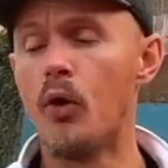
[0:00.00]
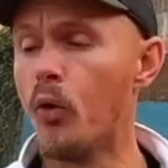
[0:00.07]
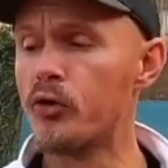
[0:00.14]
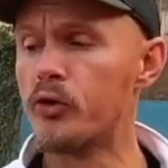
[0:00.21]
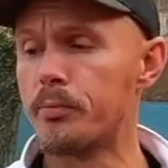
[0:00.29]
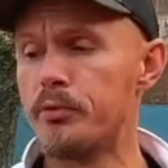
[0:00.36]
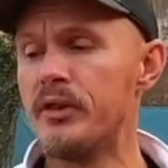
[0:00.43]

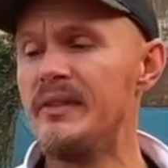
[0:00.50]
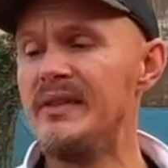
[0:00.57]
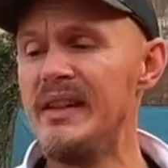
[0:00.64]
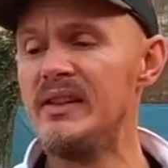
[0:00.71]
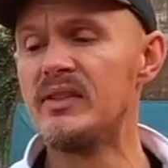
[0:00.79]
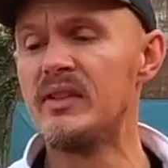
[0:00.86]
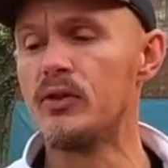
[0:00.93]
Also pretty
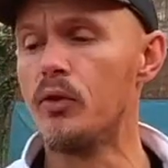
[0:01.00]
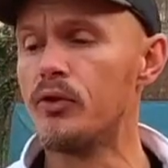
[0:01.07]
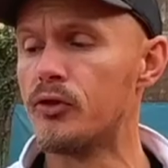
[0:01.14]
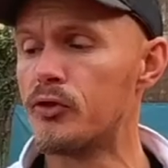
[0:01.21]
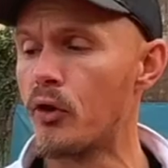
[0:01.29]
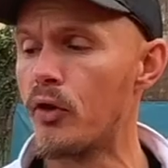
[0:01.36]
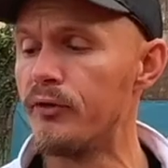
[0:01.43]
decent on
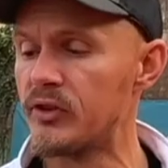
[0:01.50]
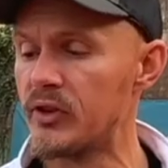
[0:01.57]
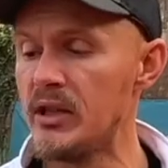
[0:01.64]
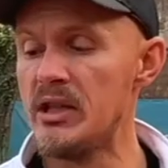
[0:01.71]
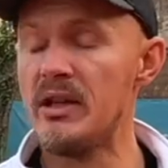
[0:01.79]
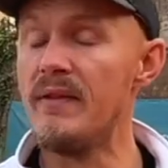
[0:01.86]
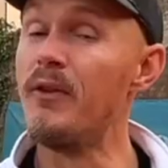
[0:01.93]
serves,
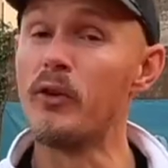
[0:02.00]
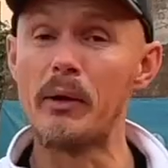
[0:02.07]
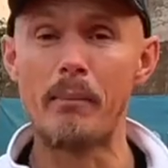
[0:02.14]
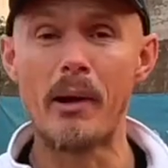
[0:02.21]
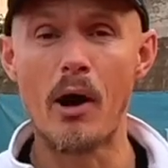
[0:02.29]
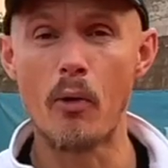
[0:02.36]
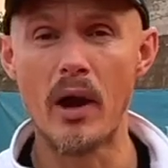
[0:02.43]
not a
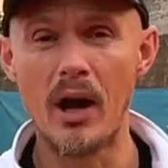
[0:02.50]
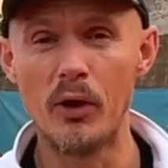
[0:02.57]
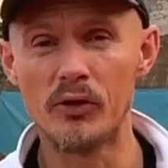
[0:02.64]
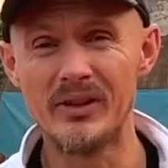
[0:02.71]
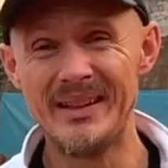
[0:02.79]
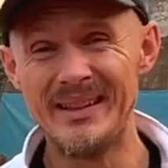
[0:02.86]
powerhouse.